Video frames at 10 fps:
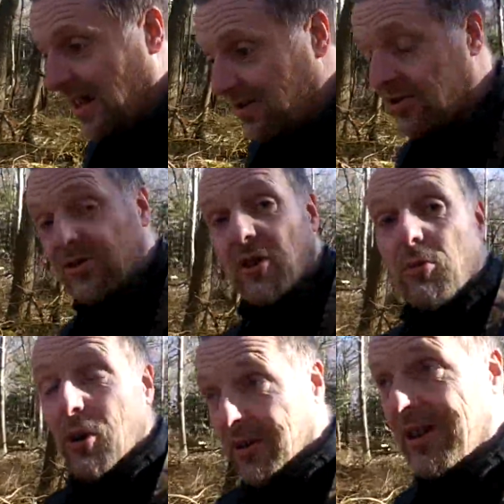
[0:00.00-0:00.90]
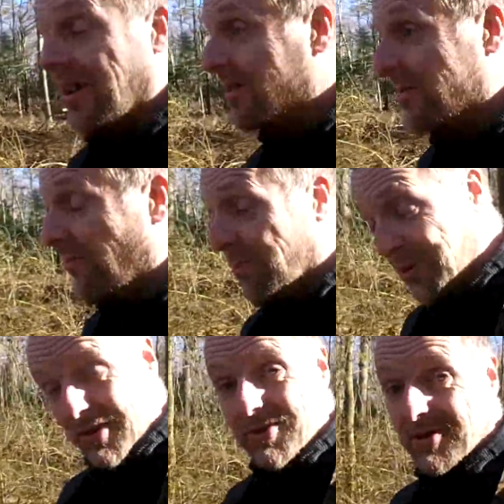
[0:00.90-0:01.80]
And to show what class of
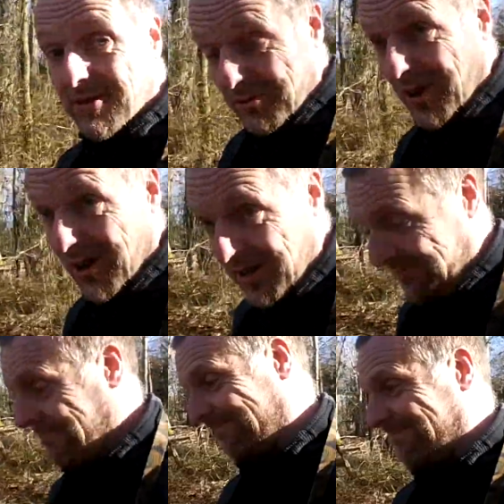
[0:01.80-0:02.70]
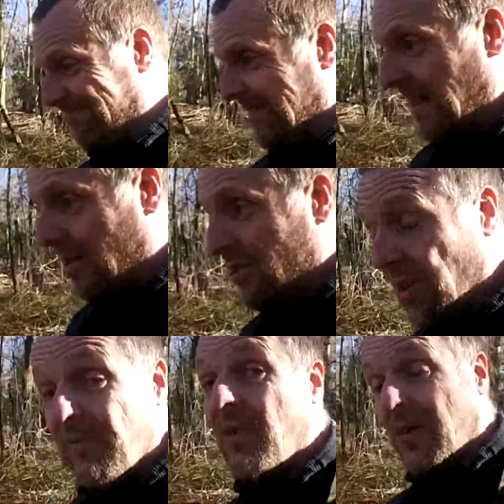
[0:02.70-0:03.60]
person you are.
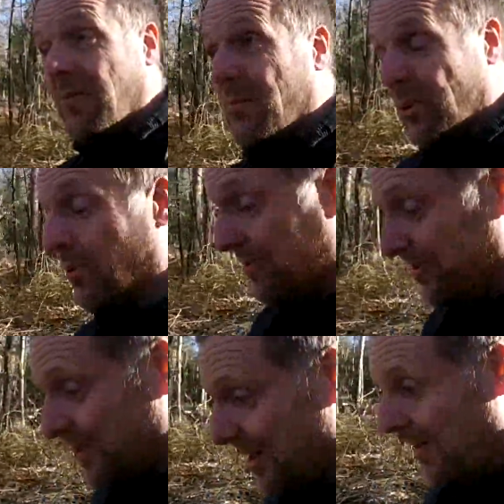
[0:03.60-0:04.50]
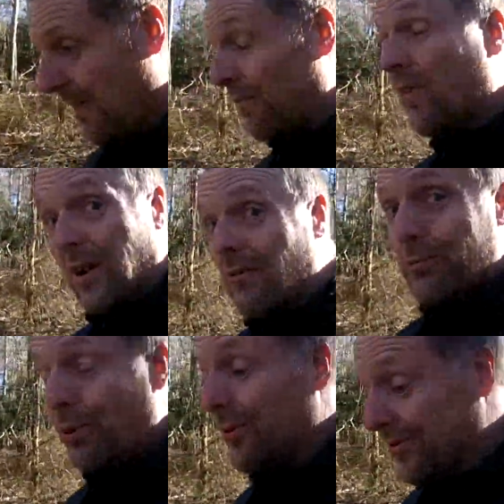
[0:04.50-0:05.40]
So they're very important. Very
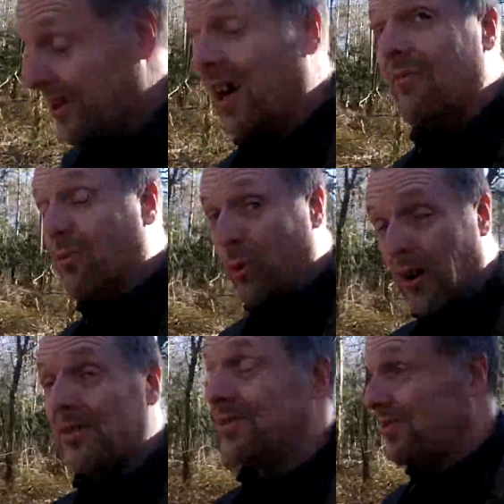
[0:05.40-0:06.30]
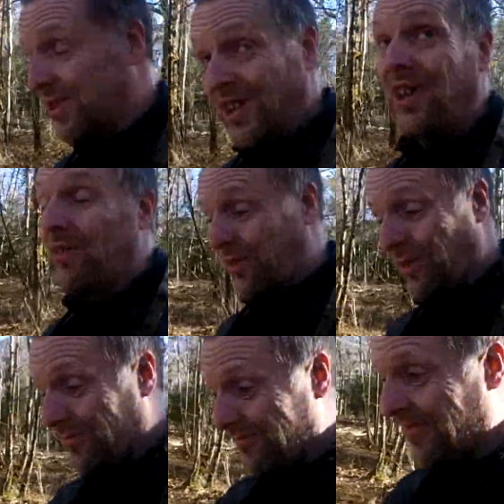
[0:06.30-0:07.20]
important to have white
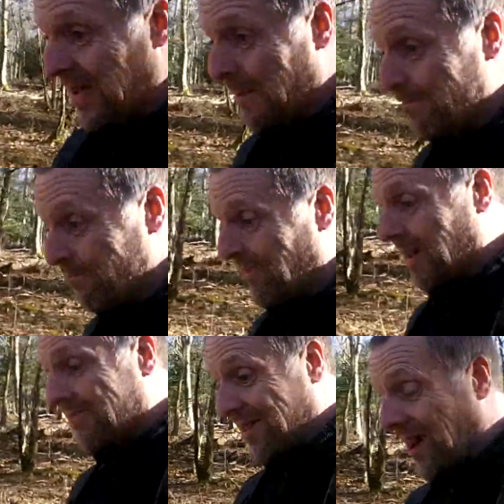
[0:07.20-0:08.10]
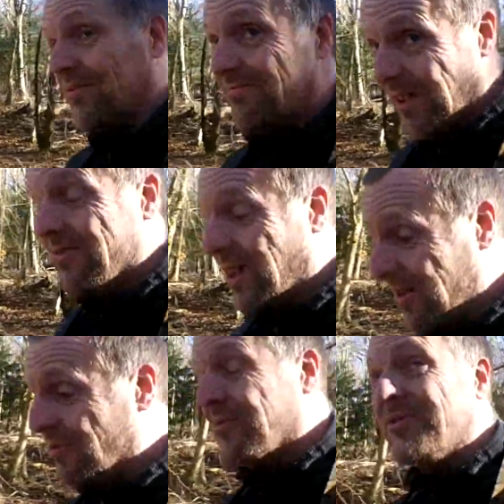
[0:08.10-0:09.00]
teeth. Yes, must
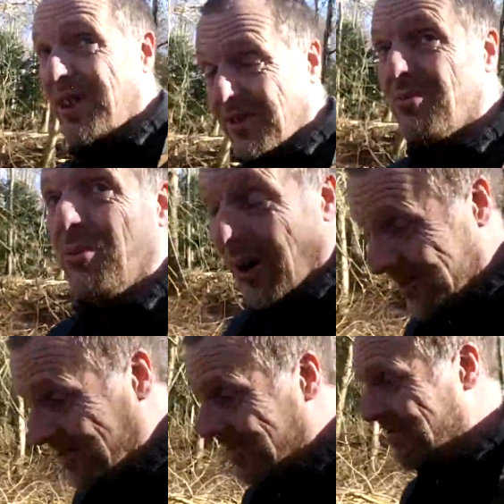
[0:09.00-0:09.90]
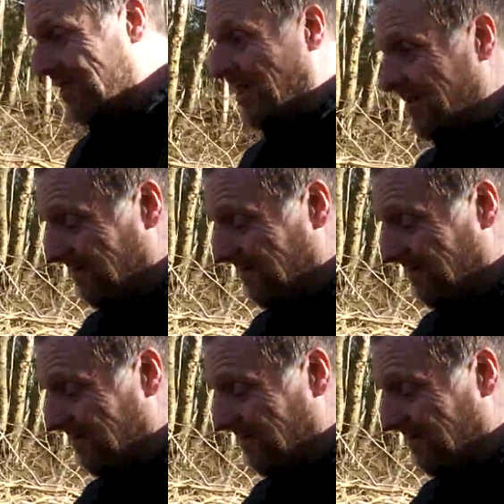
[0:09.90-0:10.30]
get your teeth whitened.